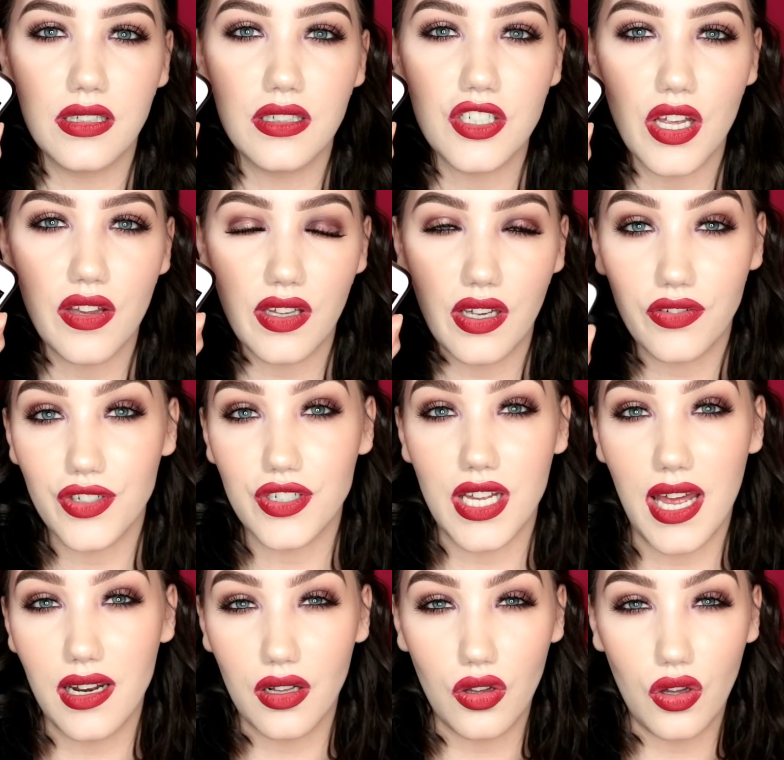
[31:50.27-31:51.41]
just after
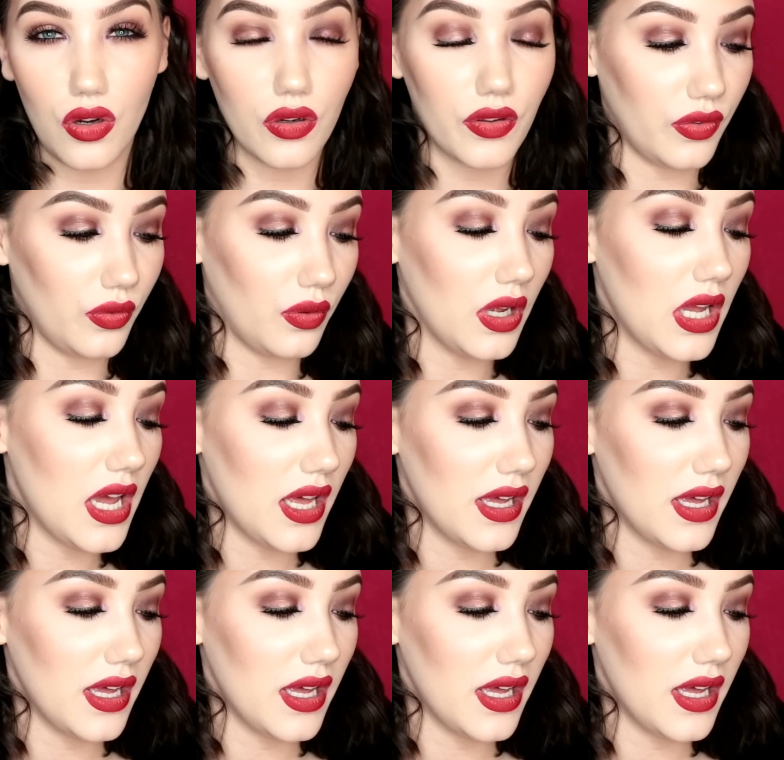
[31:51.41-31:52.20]
10 o'clock. So,